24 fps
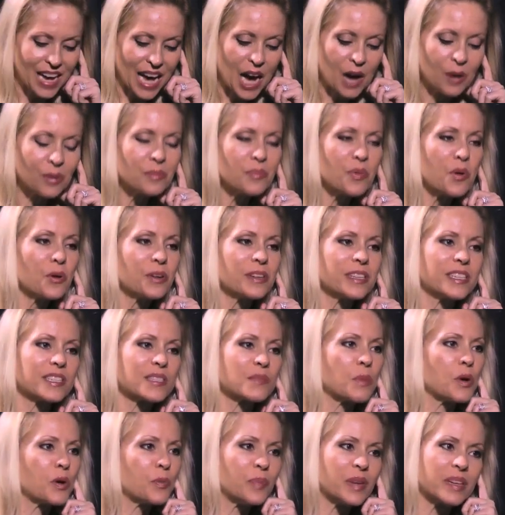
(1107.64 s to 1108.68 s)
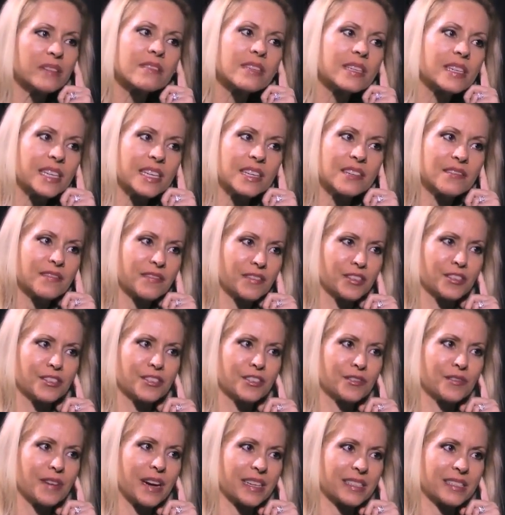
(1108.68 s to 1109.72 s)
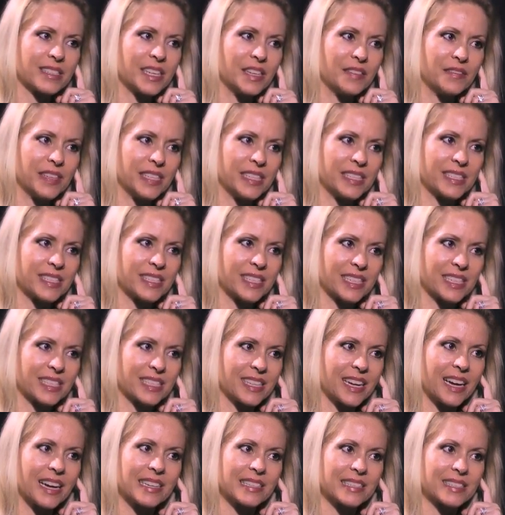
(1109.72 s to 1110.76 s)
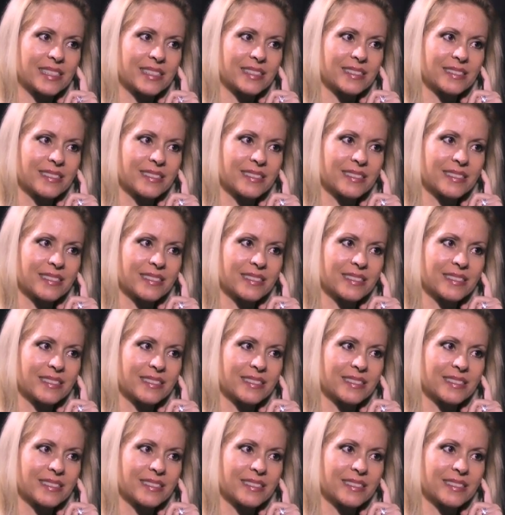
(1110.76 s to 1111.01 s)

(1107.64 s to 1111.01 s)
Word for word: How important is mobility for DirecTV's success?